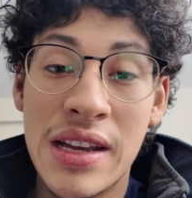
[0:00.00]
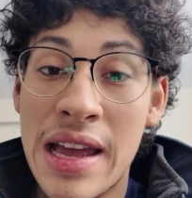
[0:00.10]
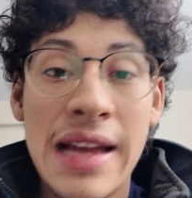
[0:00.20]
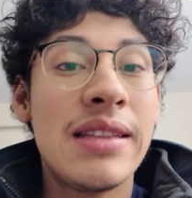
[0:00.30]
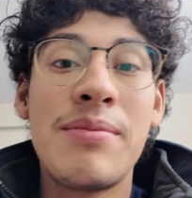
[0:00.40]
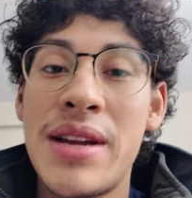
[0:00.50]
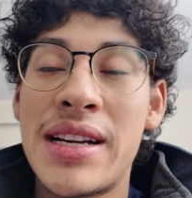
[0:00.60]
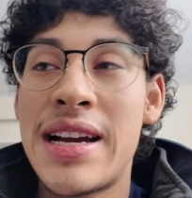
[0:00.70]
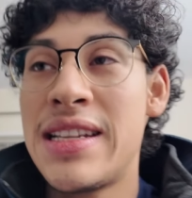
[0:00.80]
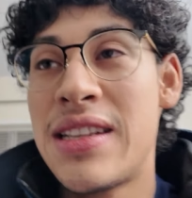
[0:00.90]
head to
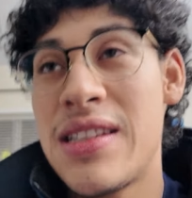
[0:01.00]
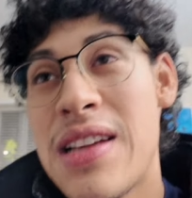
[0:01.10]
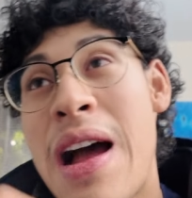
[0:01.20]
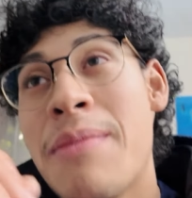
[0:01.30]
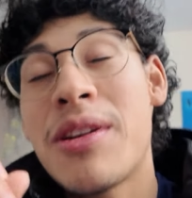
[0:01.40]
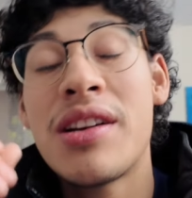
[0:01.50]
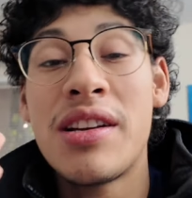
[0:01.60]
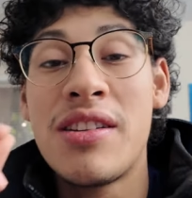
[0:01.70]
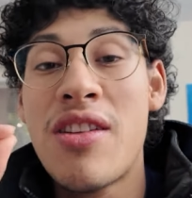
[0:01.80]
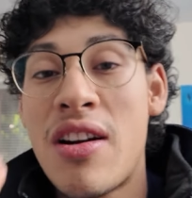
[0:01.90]
bed guys because I'm
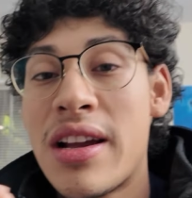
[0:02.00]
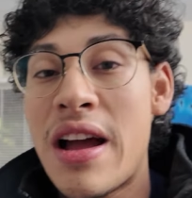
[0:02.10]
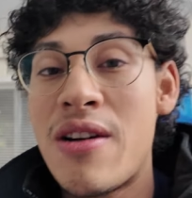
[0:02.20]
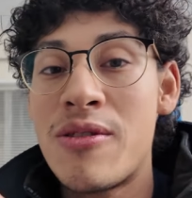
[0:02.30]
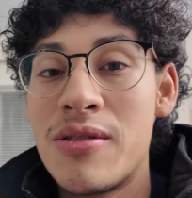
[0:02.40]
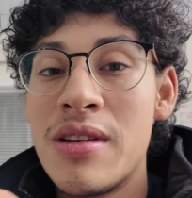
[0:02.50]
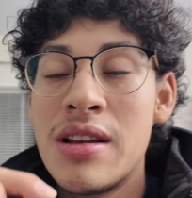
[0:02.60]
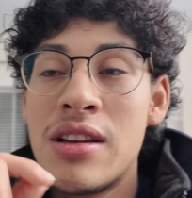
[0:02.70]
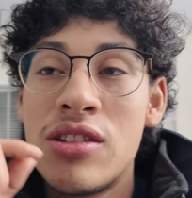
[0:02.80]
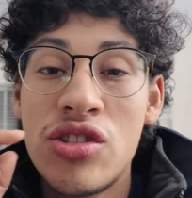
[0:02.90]
gonna knock out
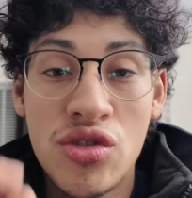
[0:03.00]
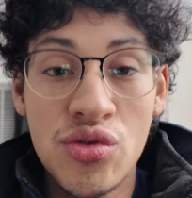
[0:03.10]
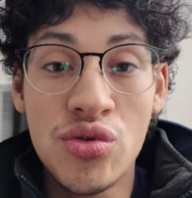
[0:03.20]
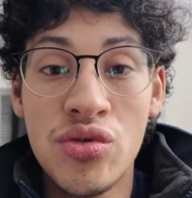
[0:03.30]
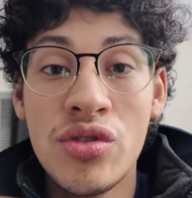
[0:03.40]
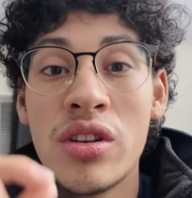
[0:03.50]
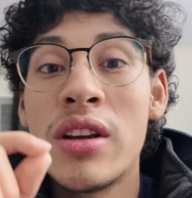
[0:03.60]
soon.